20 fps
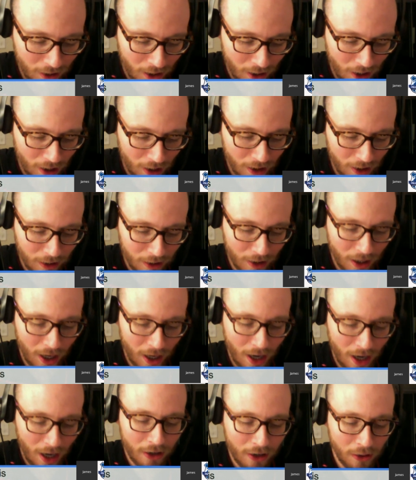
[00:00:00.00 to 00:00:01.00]

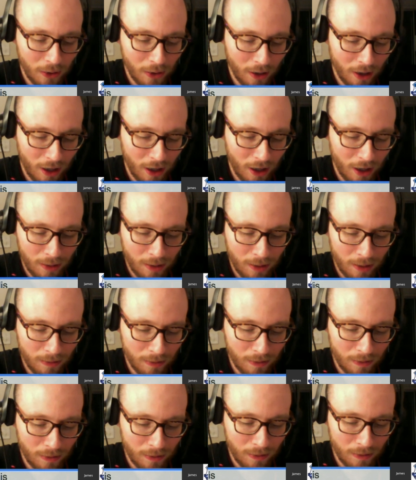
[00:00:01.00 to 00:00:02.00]

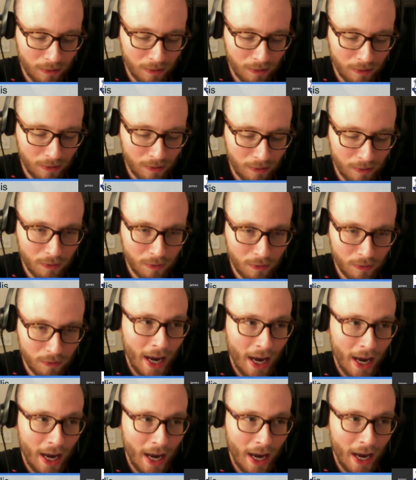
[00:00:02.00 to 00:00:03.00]
Lukaku
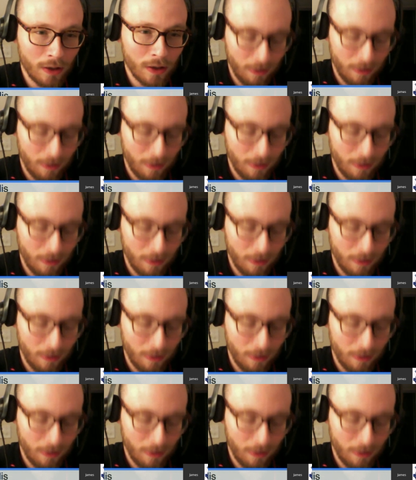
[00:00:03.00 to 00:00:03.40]
out of